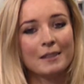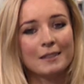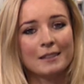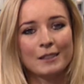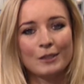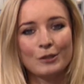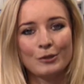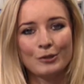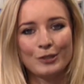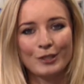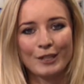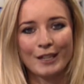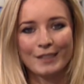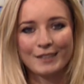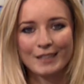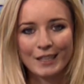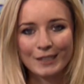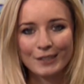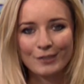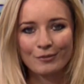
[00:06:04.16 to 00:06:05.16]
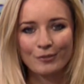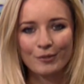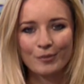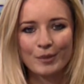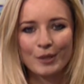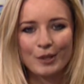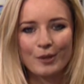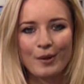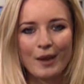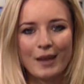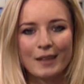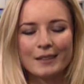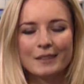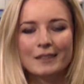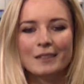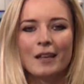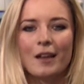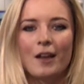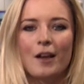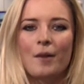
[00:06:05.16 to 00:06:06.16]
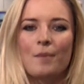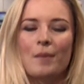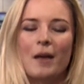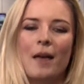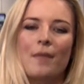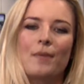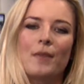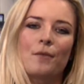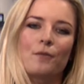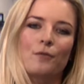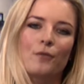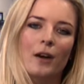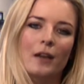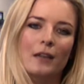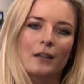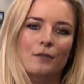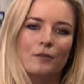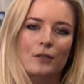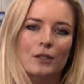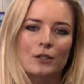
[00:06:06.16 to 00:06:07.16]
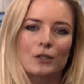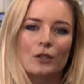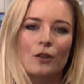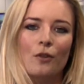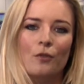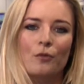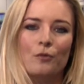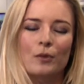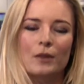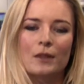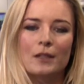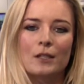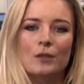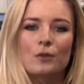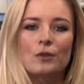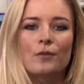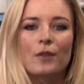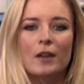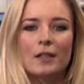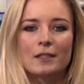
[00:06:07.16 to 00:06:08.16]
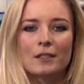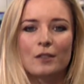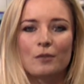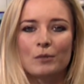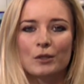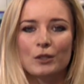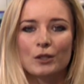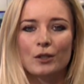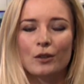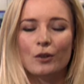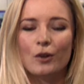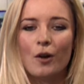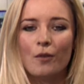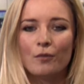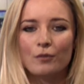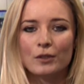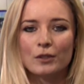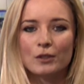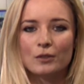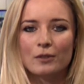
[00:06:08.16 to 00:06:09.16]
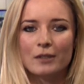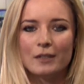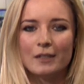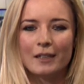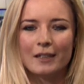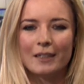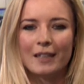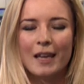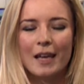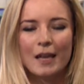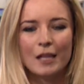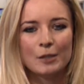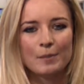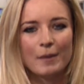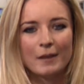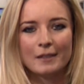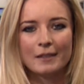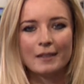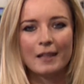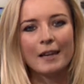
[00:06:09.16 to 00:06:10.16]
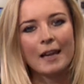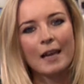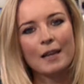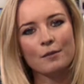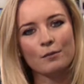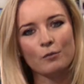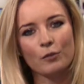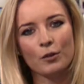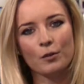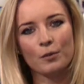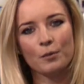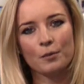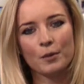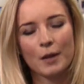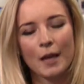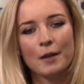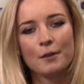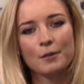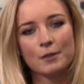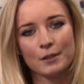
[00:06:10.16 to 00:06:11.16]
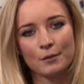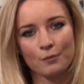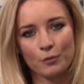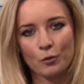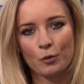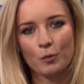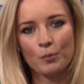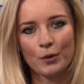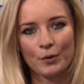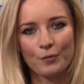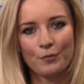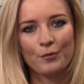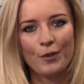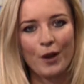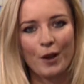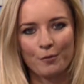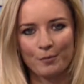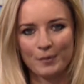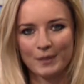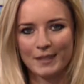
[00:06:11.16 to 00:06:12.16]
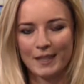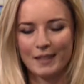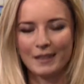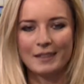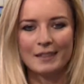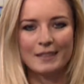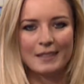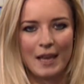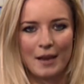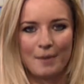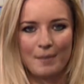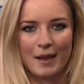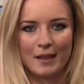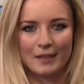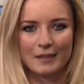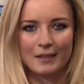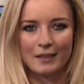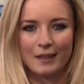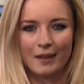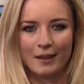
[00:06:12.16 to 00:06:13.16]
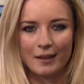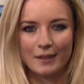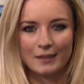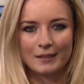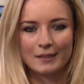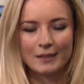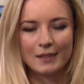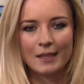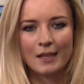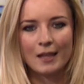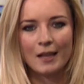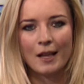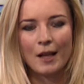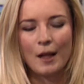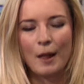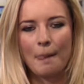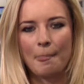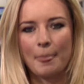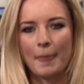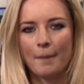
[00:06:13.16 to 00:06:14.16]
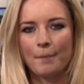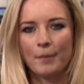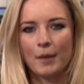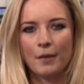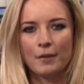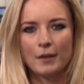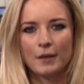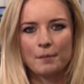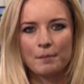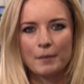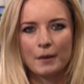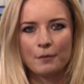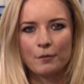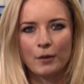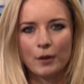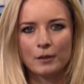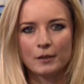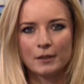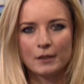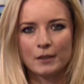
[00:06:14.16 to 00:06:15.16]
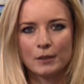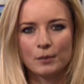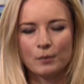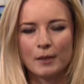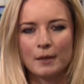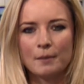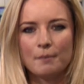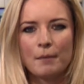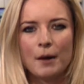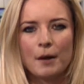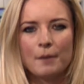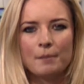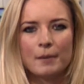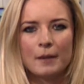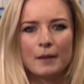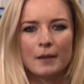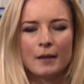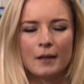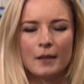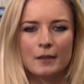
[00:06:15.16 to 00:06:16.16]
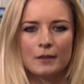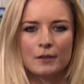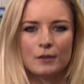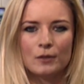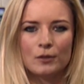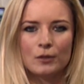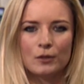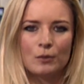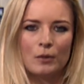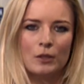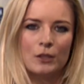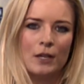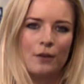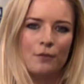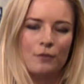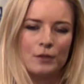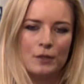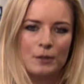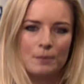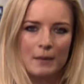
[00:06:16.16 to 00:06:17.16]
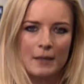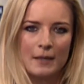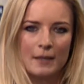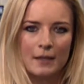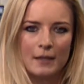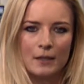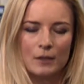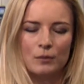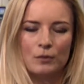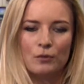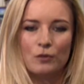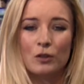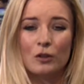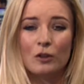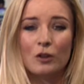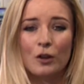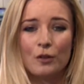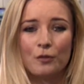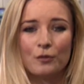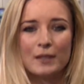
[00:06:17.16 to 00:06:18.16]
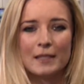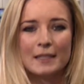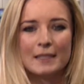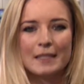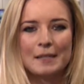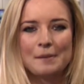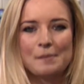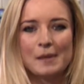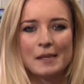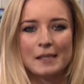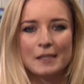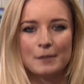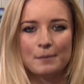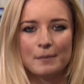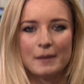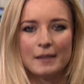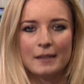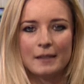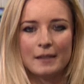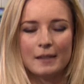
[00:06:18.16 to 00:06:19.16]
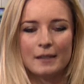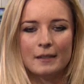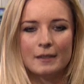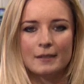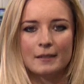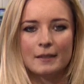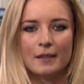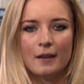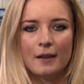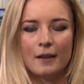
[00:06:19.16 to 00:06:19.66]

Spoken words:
utilisation from the US, and then finally finishing off with the University of Michigan confidence reading, expecting that at 84.5%, the same as last. I think a big focus this week might be, it's good to watch out for the speakers. We've got a lot of ECB speakers